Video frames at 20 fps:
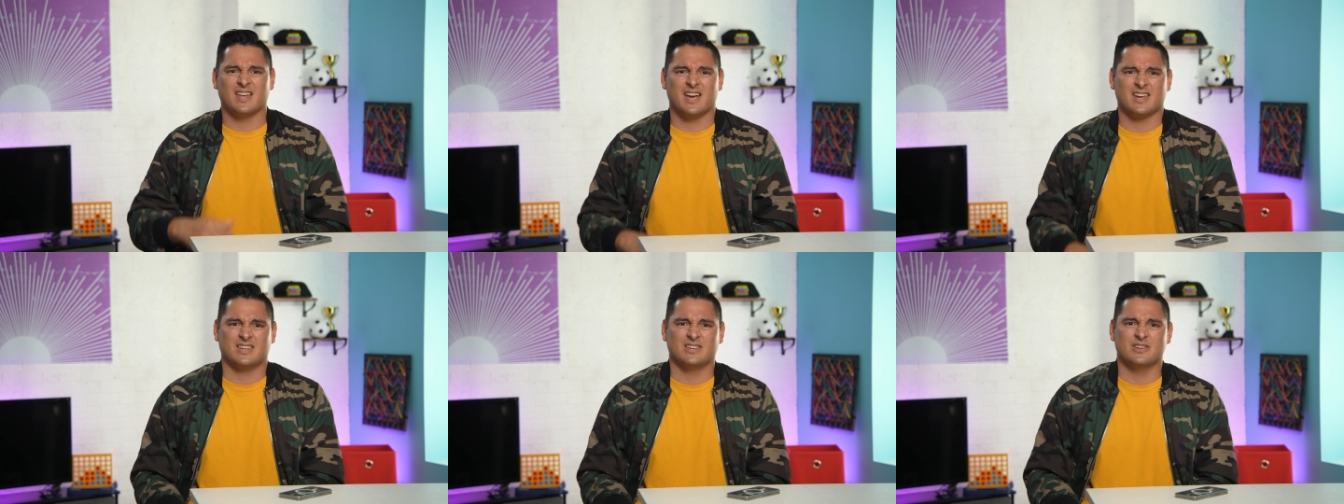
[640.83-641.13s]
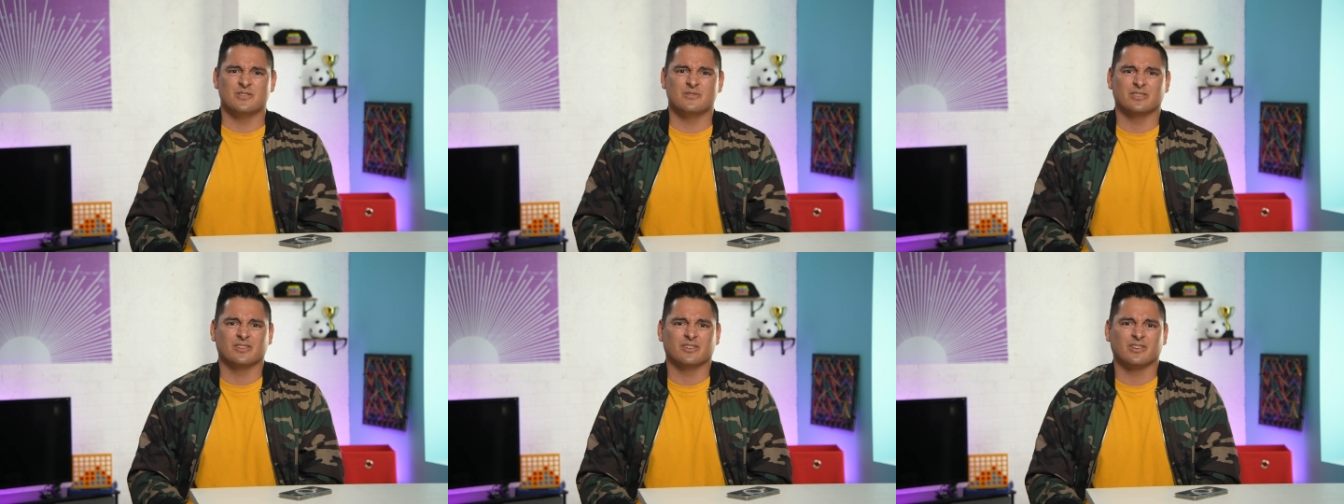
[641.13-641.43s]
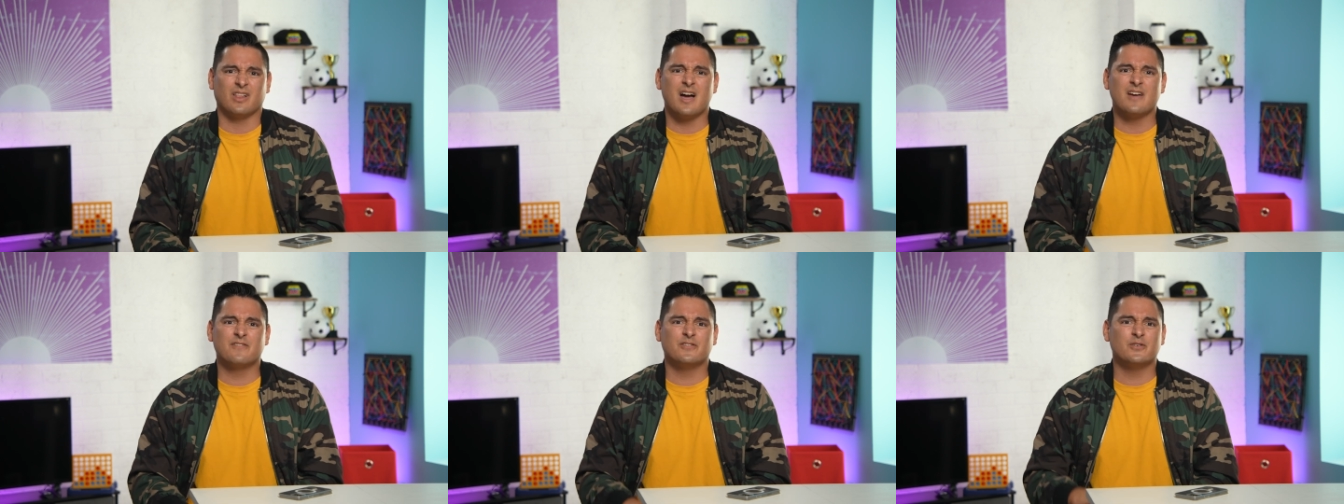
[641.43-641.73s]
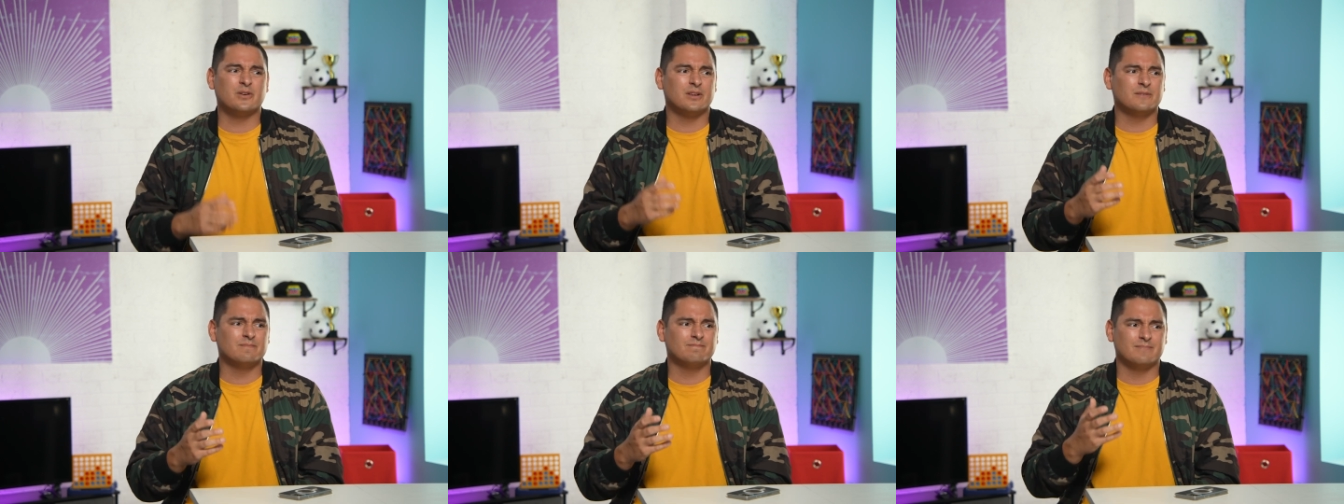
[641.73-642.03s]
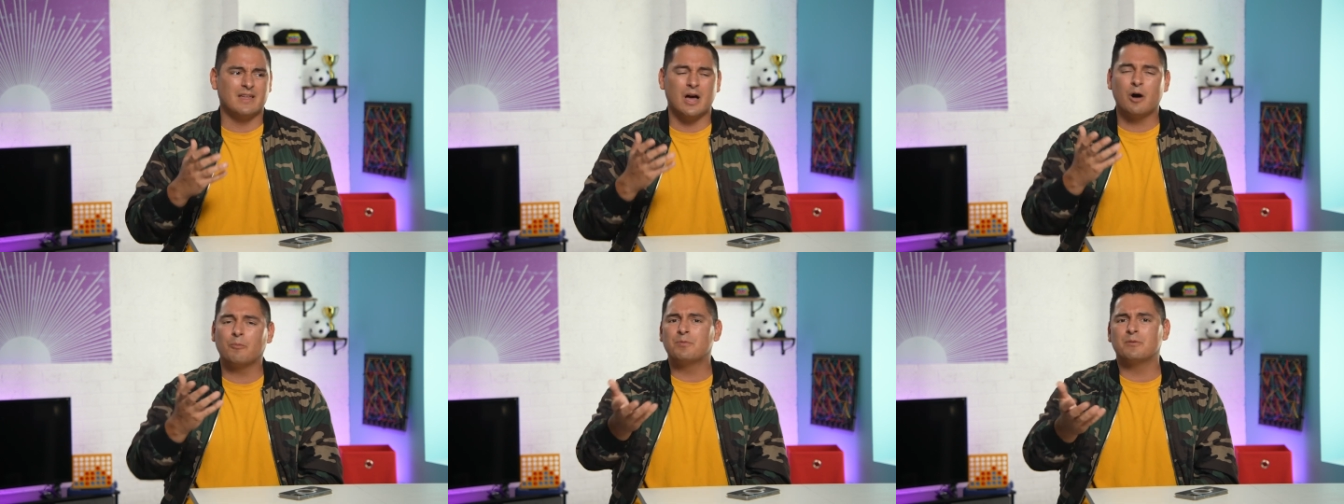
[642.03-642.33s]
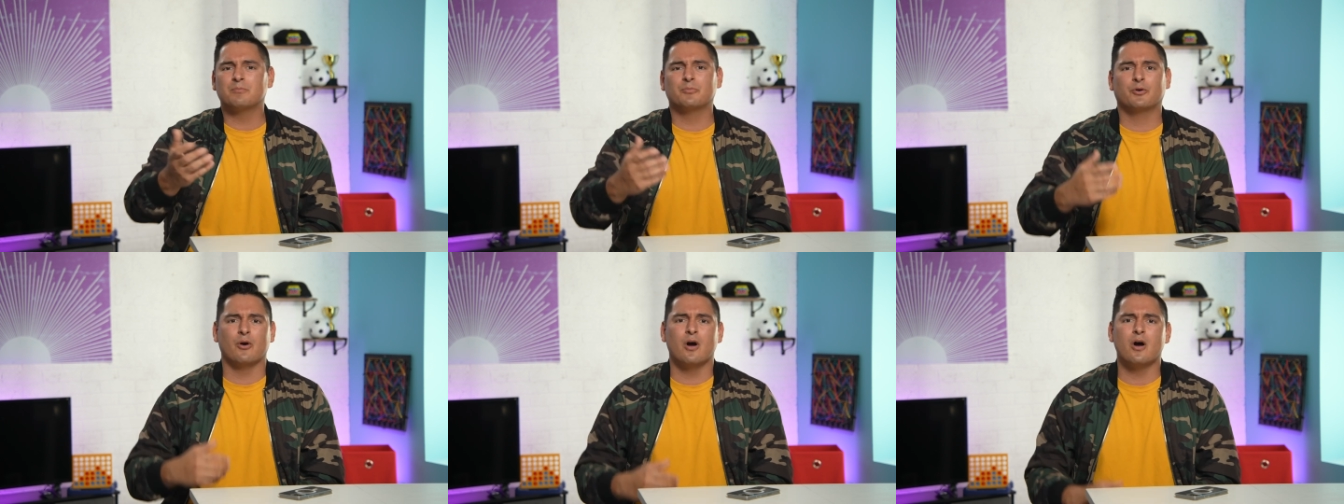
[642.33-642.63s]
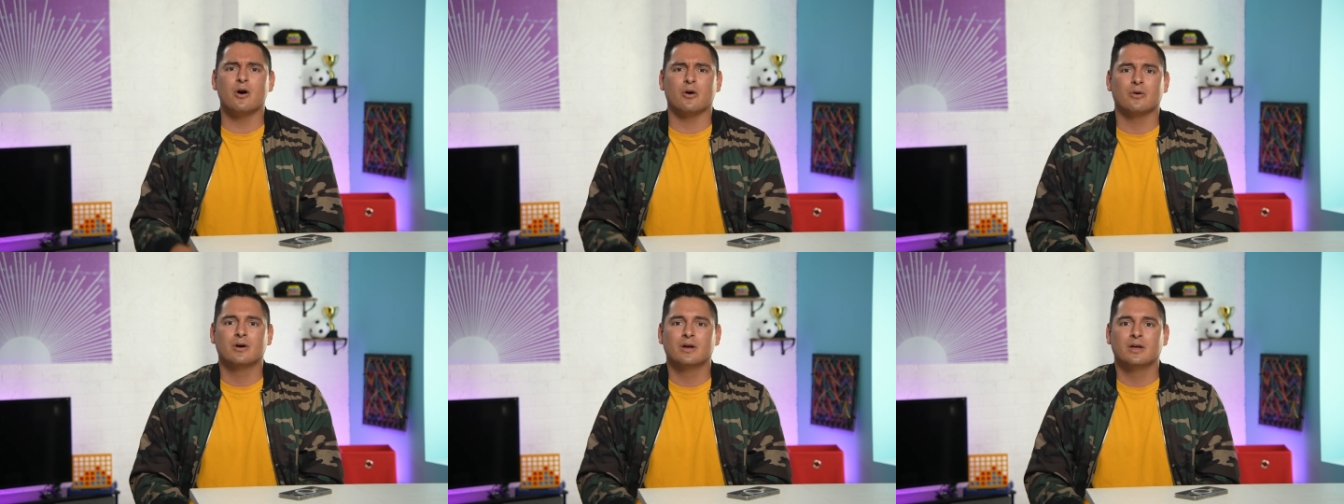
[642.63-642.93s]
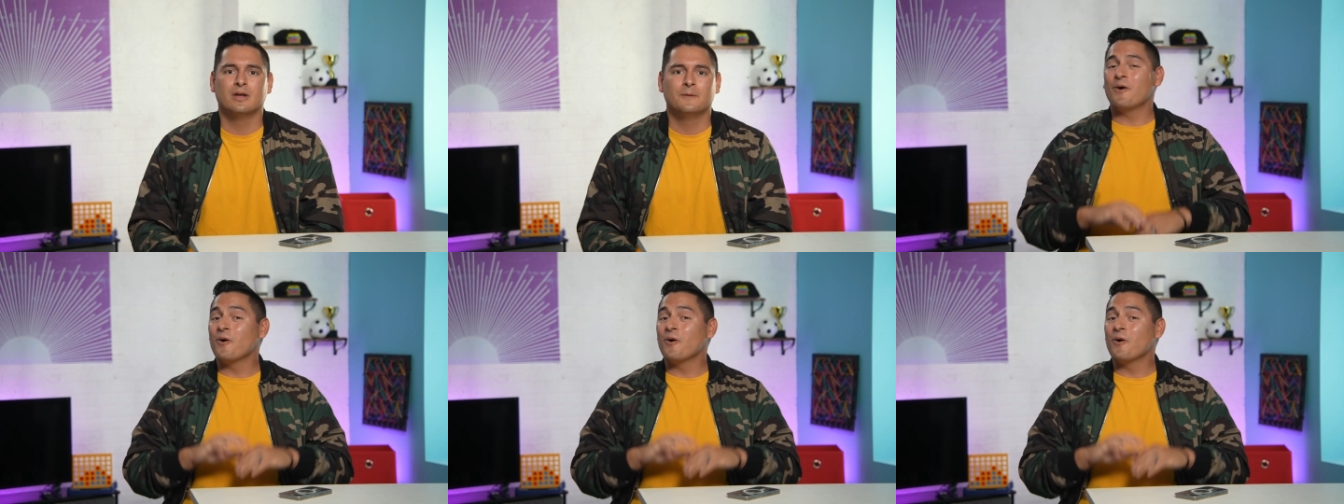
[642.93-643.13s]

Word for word: like you in their life who can help them grow.